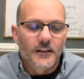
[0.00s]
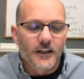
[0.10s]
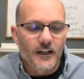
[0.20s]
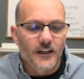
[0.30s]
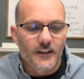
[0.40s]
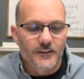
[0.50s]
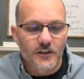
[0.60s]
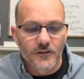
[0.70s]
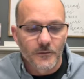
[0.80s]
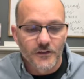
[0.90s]

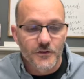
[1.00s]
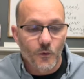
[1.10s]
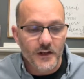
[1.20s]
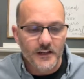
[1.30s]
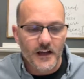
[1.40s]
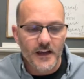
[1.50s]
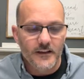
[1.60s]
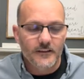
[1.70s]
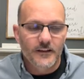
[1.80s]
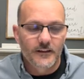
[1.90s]
November the
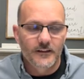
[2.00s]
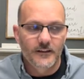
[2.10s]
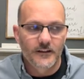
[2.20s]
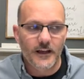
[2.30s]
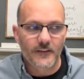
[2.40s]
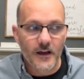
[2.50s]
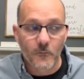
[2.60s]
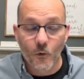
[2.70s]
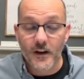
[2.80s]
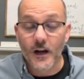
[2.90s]
29th, and that
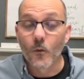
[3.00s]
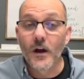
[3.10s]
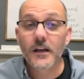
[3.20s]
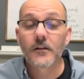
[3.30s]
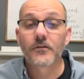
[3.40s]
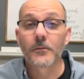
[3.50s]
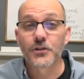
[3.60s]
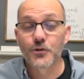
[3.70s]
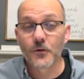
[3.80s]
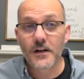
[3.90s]
morning I wake up from a
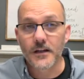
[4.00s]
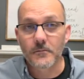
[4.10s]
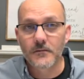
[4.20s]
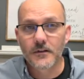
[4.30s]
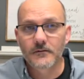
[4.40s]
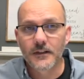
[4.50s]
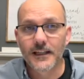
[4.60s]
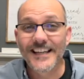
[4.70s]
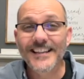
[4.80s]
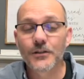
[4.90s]
dream.
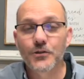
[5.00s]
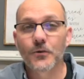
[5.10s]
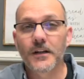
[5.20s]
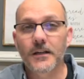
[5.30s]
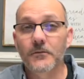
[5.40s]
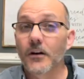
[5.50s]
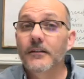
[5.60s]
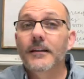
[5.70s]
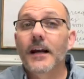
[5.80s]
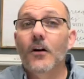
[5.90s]
And in the dream, the
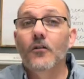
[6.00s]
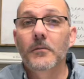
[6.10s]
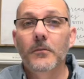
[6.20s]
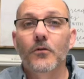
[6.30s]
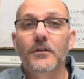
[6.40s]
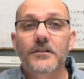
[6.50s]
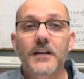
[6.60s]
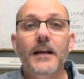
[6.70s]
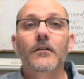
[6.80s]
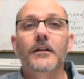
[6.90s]
only thing I remember is
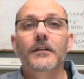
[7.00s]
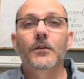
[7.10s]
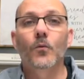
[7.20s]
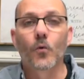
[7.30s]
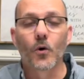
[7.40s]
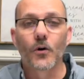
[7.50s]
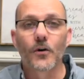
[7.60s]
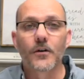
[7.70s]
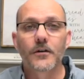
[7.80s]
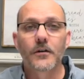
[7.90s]
hearing the
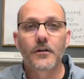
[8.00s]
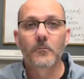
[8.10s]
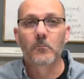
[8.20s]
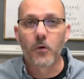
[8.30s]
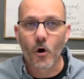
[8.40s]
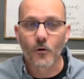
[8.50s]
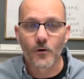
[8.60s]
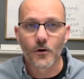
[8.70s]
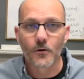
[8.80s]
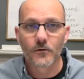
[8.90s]
word
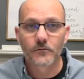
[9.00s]
borrow.